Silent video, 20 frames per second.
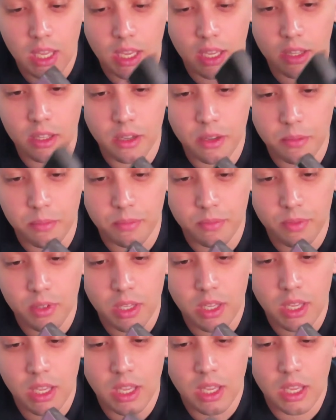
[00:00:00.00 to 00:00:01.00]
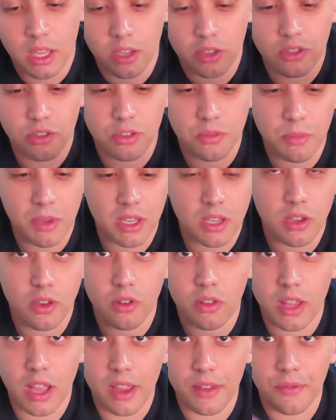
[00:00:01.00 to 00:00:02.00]
and it'll just make
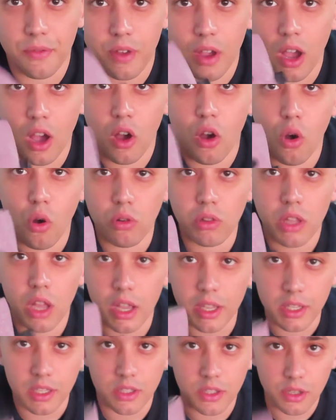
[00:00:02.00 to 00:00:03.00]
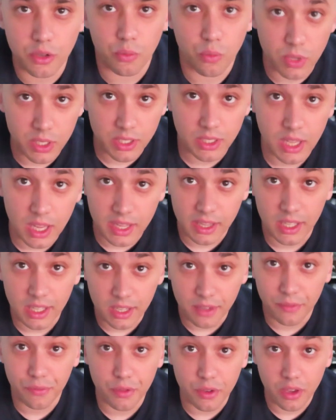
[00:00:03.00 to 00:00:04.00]
your life a whole lot easier when
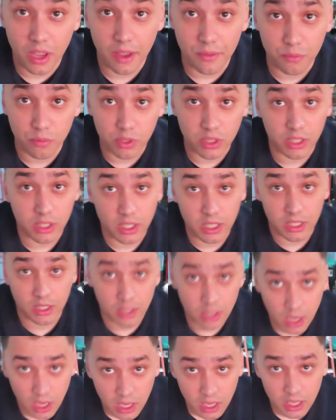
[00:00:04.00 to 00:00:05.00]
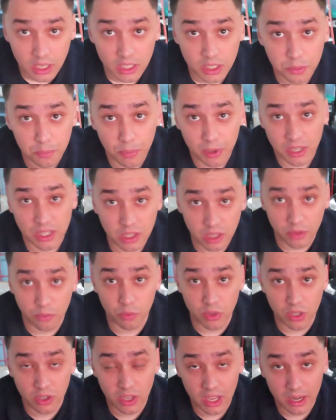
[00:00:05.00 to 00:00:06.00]
sanding if you have one of these, especially
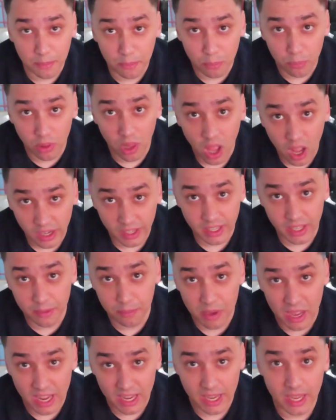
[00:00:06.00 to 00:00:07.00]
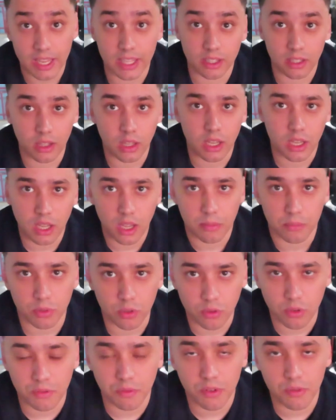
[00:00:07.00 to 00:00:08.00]
when you gotta block it by hand like I'm
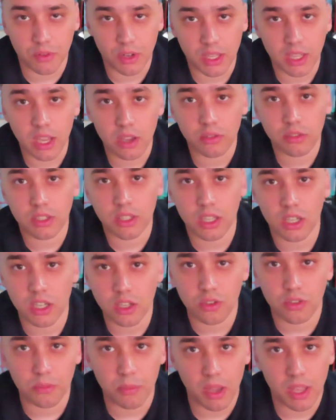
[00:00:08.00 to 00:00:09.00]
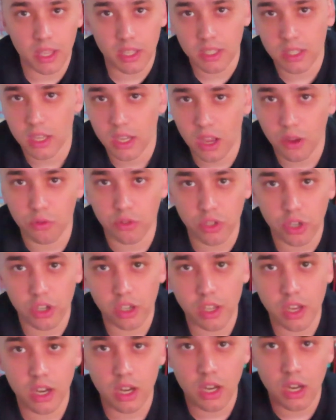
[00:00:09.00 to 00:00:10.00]
doing right now. Instead of using my hands like I was
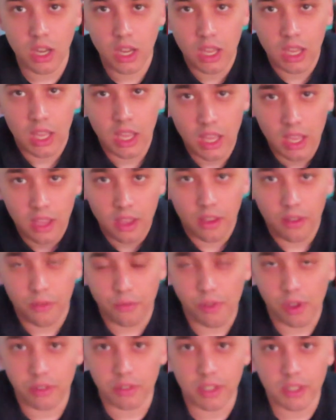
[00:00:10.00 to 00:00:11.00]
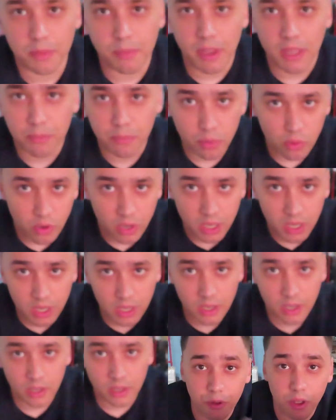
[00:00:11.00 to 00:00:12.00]
earlier, found this bad
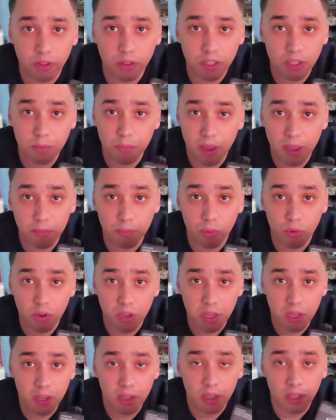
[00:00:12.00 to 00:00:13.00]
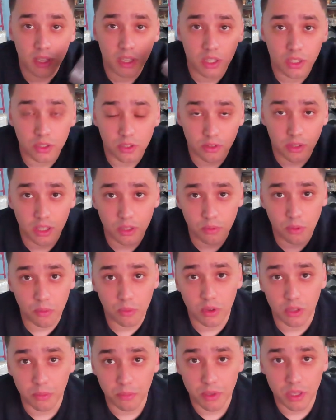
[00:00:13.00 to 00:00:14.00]
boy. So that's what
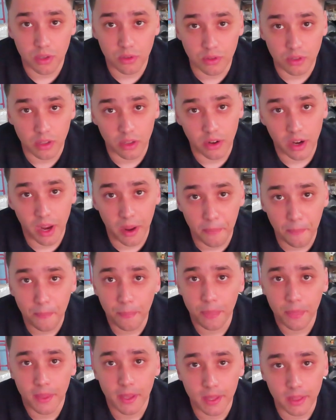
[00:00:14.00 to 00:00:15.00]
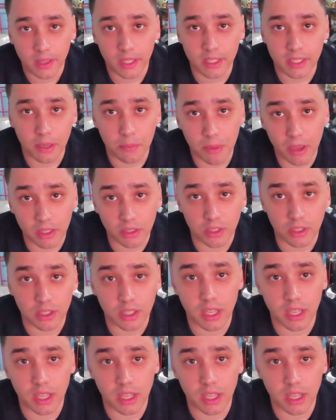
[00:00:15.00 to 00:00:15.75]
we're gonna be using, all right? Let's get back to